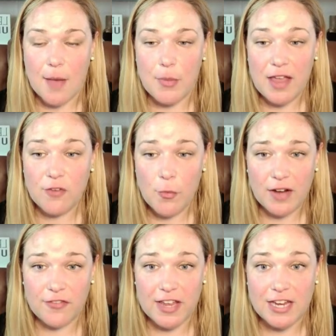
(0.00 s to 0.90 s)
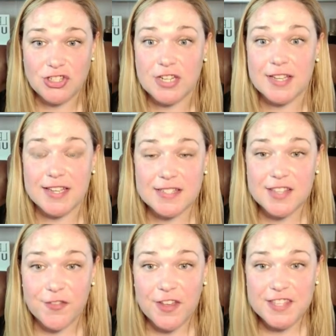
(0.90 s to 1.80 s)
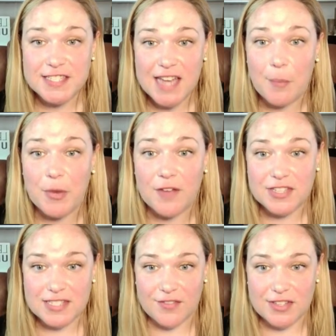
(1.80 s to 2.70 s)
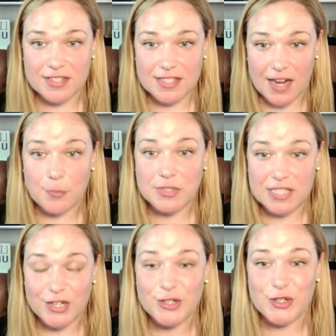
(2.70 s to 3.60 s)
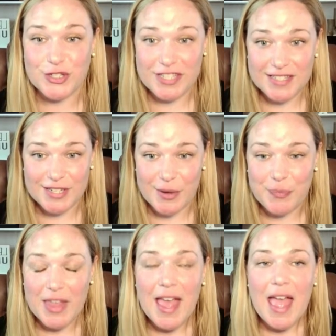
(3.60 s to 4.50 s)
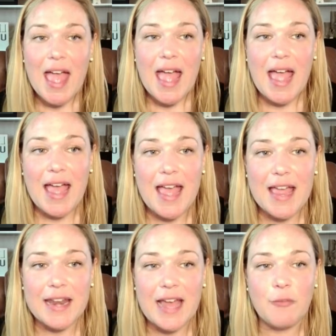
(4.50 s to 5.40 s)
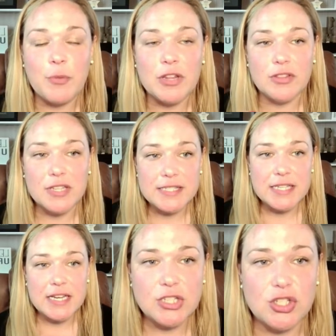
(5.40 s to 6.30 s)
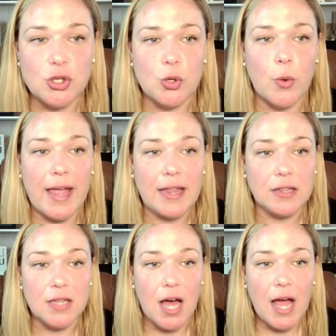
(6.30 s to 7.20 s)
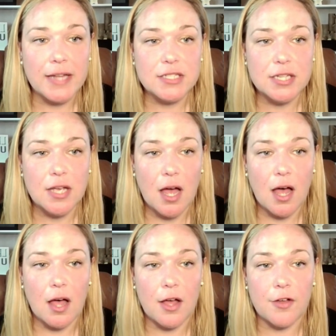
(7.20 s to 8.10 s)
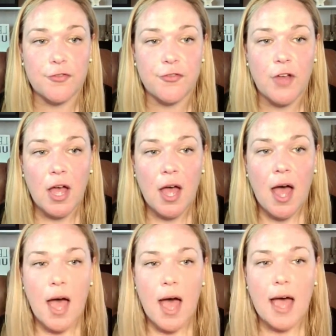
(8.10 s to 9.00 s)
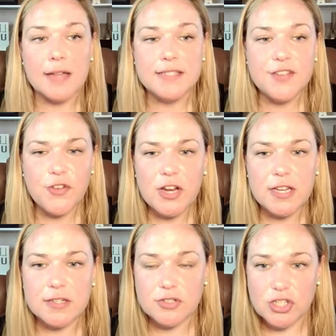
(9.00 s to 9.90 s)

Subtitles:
Behavior modification is the 5th step of the 7-step signature system. And I've been listening to a lot of different